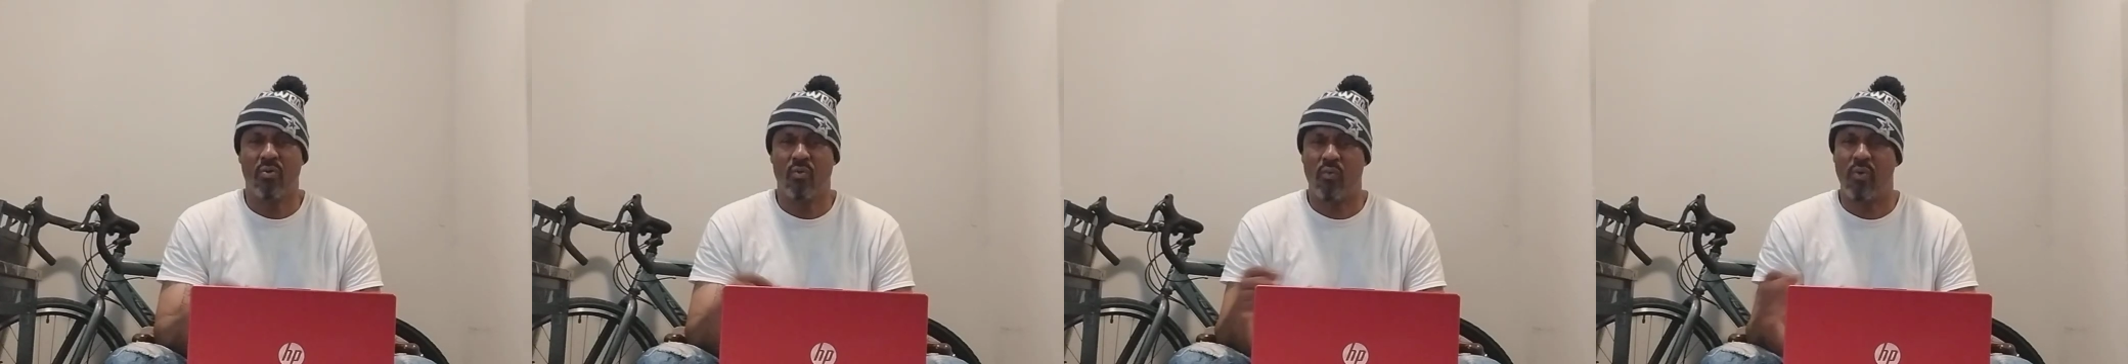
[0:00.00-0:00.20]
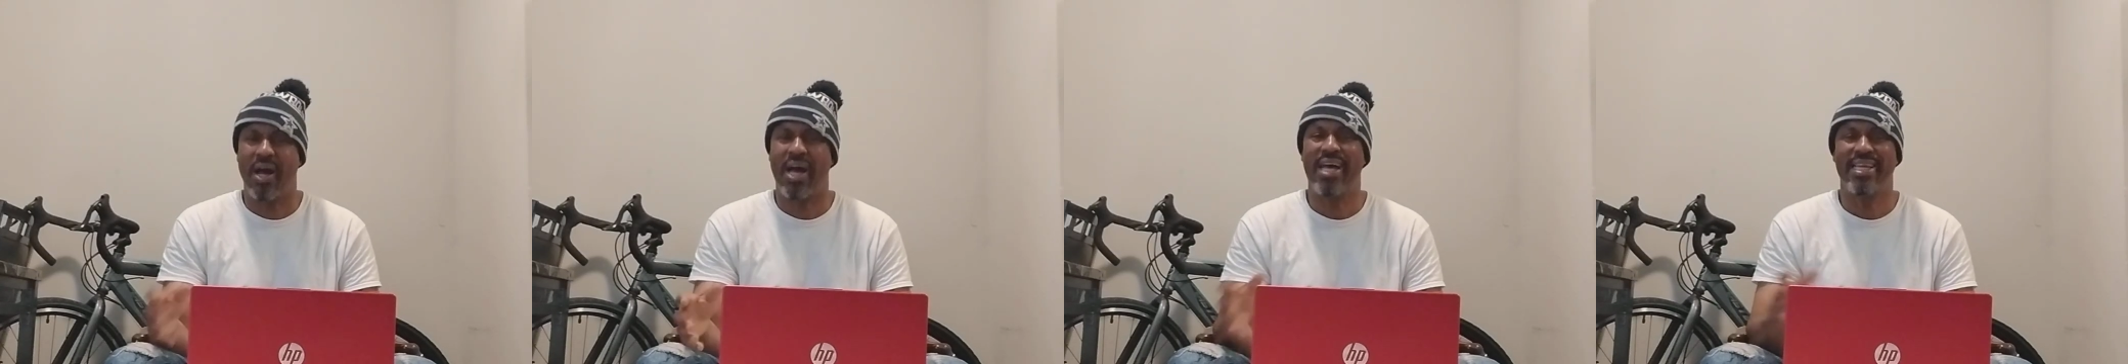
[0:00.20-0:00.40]

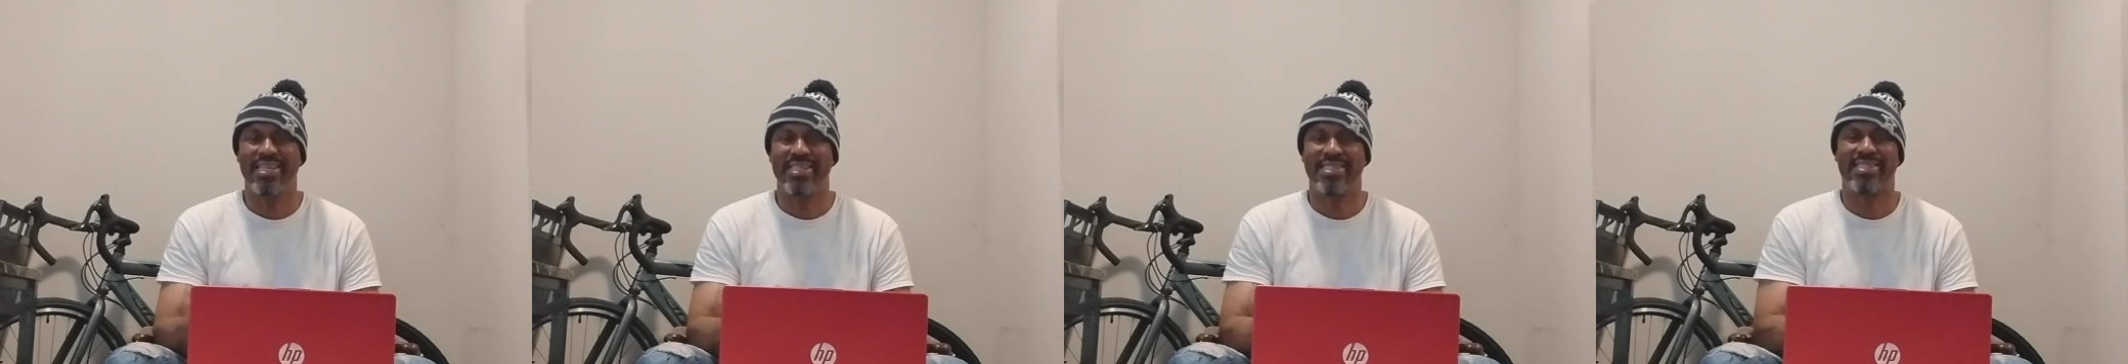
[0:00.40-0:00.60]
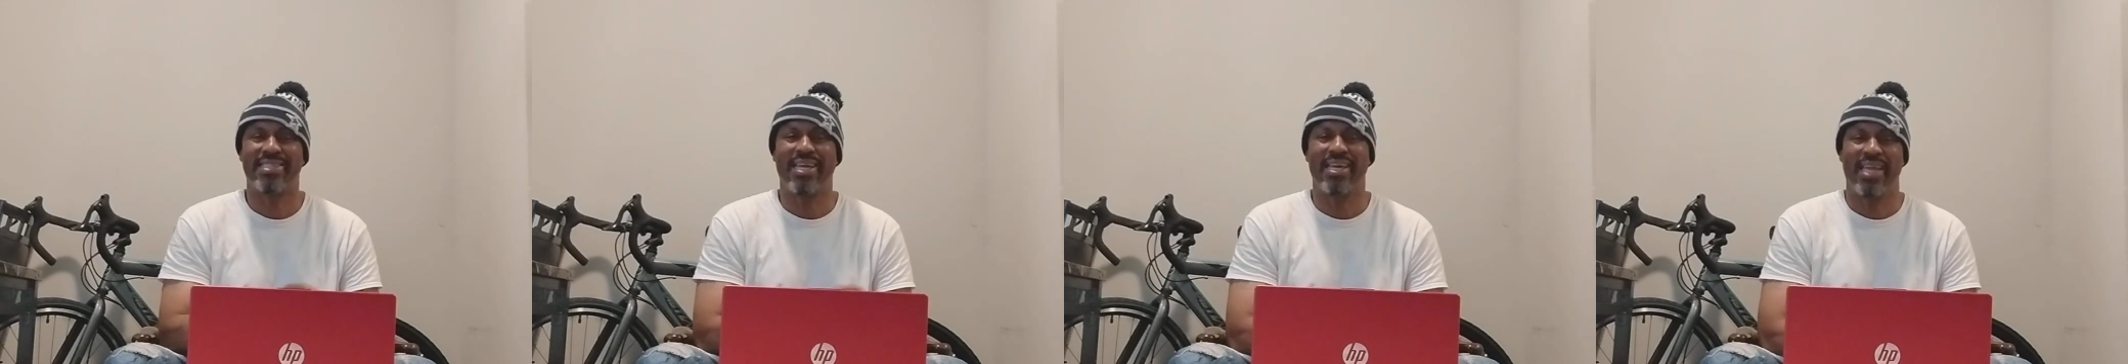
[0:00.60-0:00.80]
Why
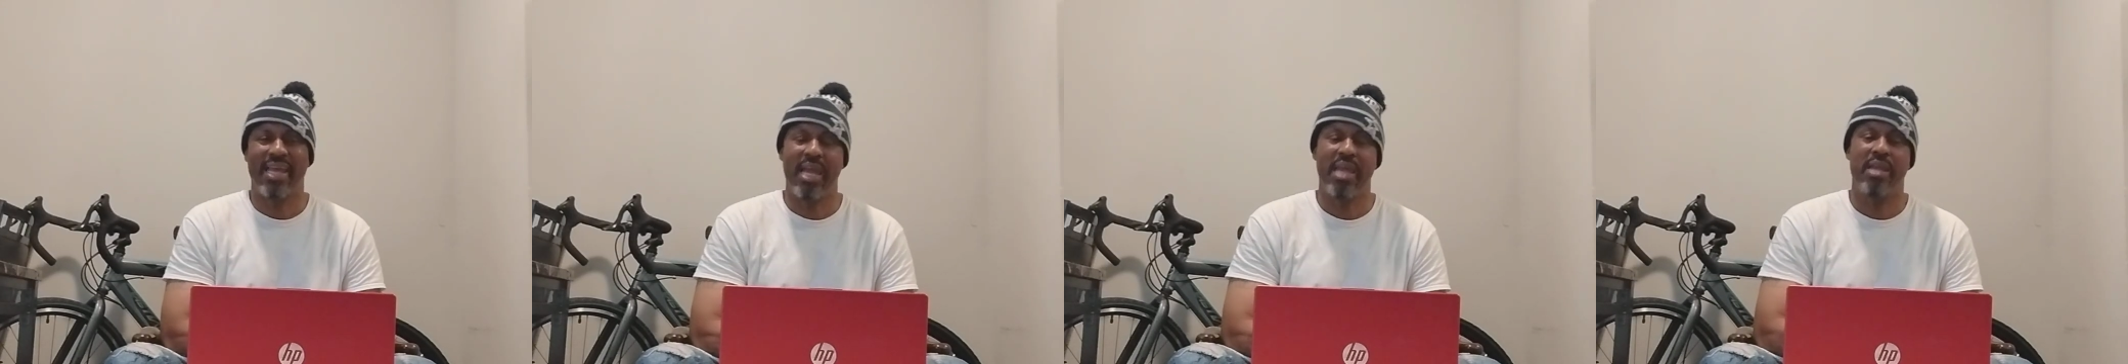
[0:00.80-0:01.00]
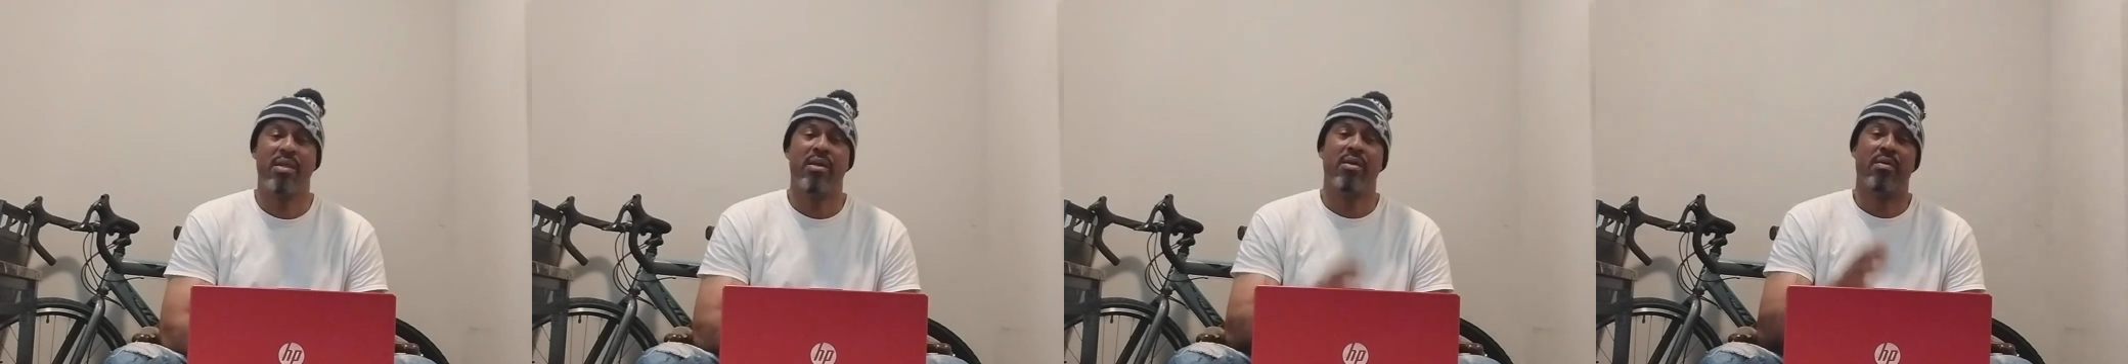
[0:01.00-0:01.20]
is they
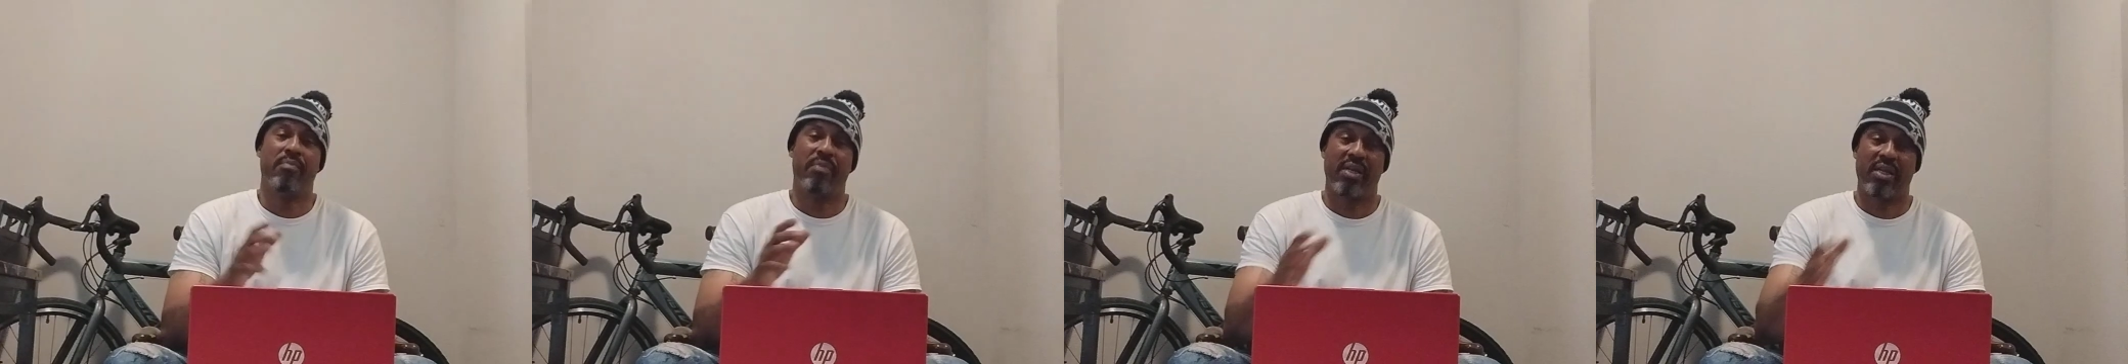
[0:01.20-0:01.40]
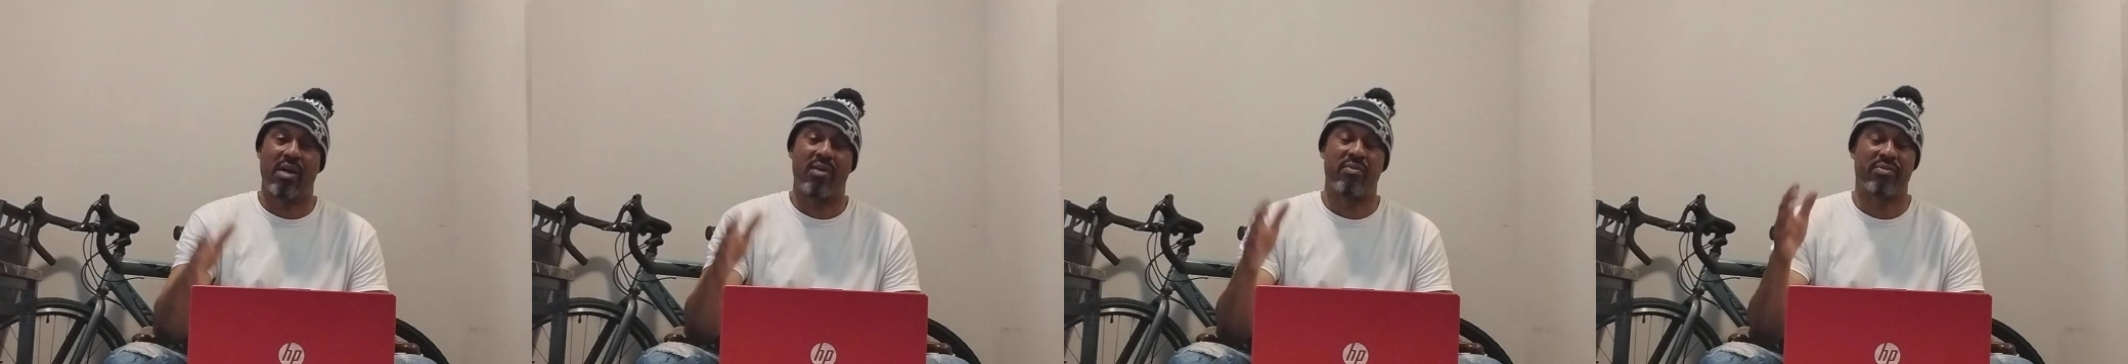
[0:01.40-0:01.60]
hating?
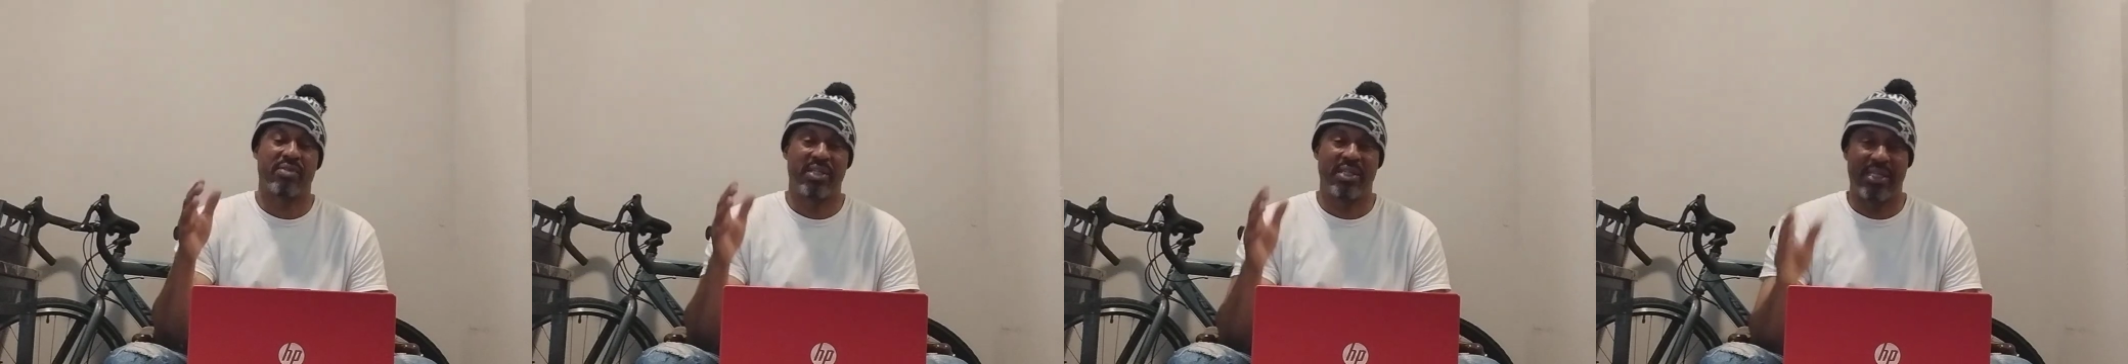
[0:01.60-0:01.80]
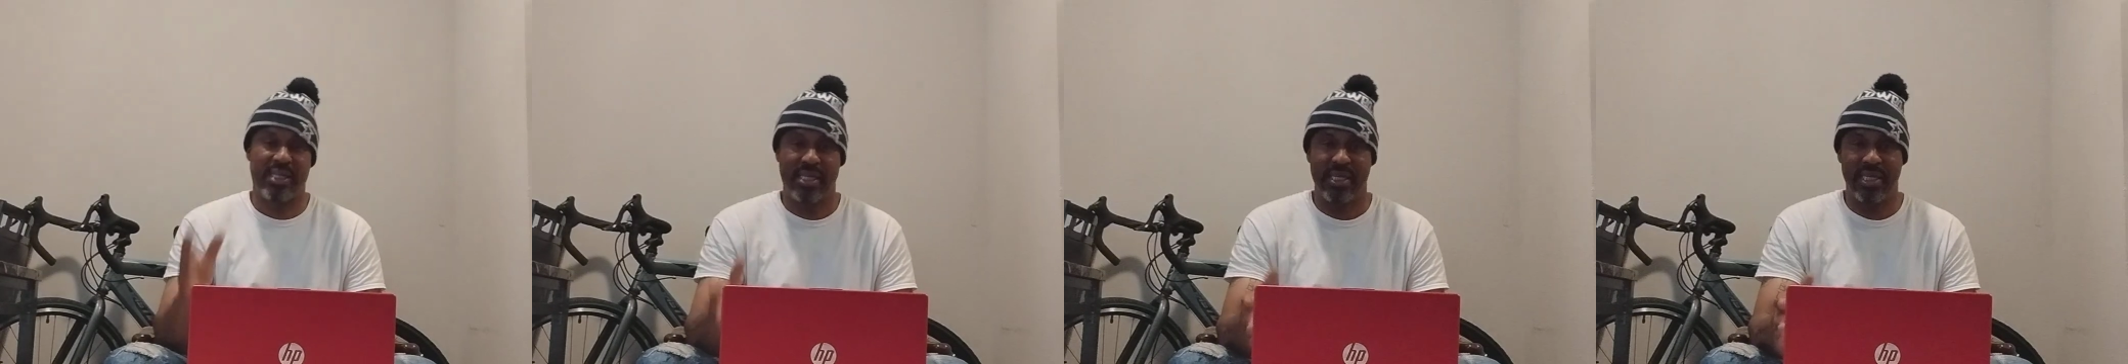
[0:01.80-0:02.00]
Because
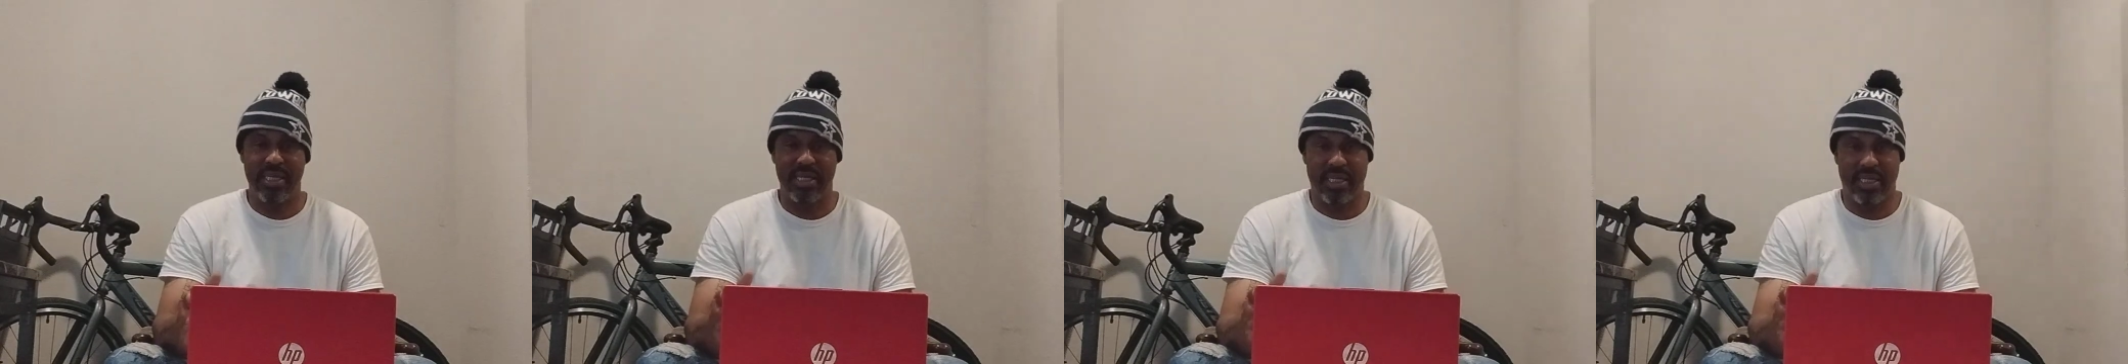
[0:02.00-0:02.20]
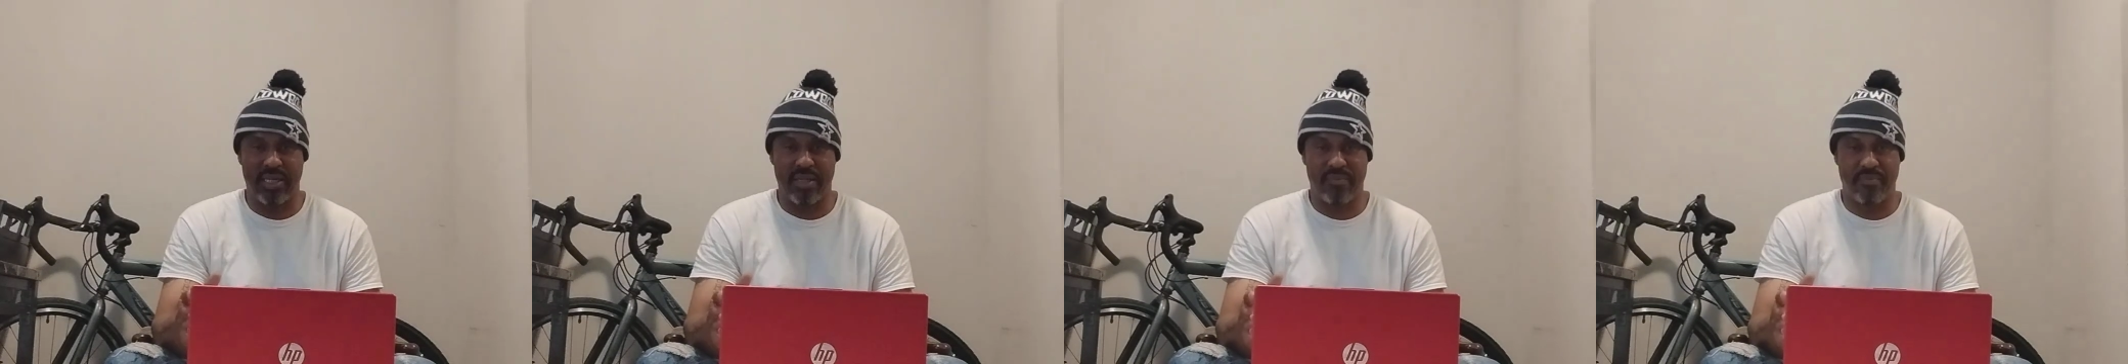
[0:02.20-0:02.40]

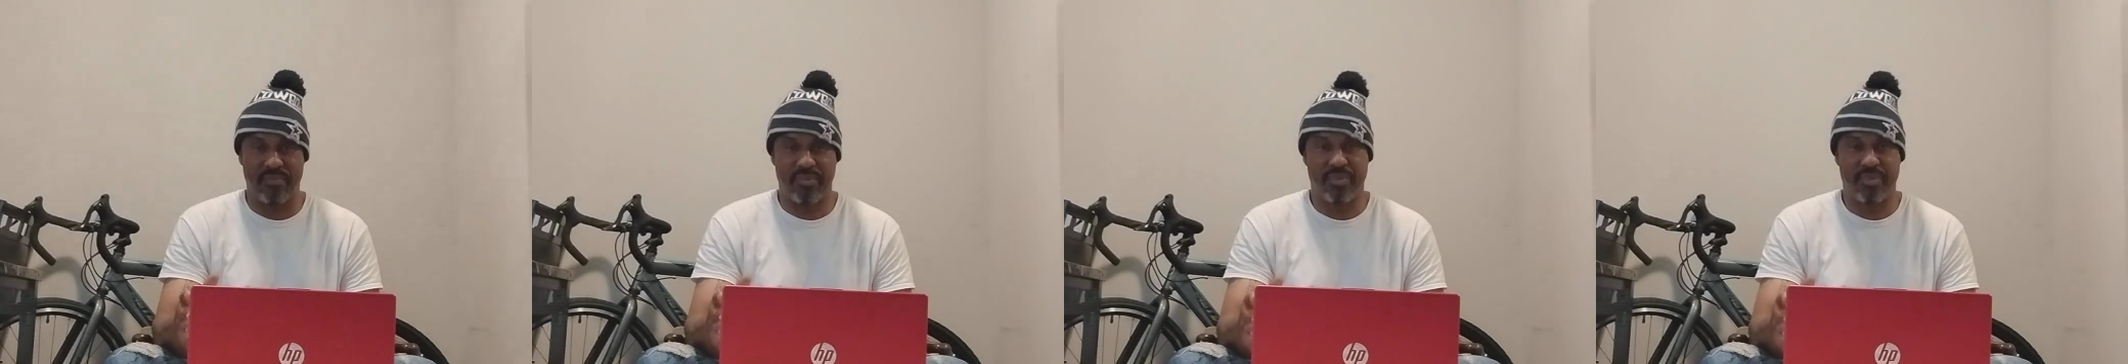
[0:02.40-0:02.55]
again,